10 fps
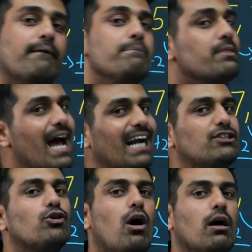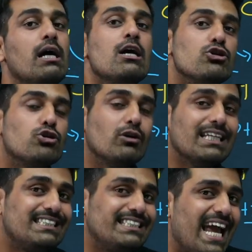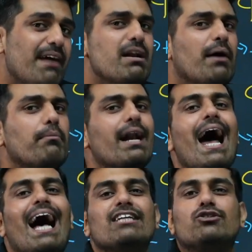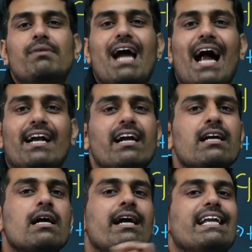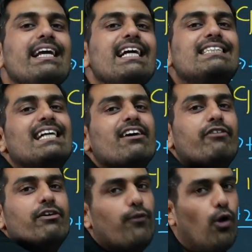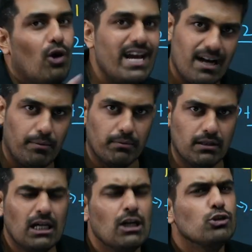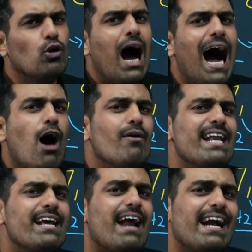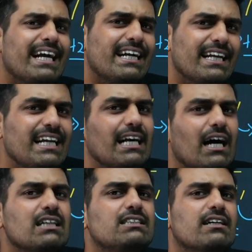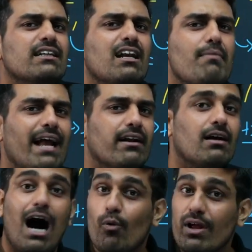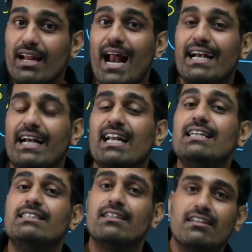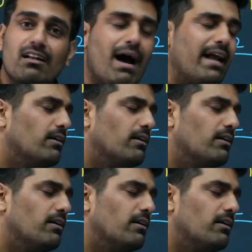That's wrong. So the same number has to be added in each and every following number. So how can I write it in a journal manner? How can I write it in a journal manner?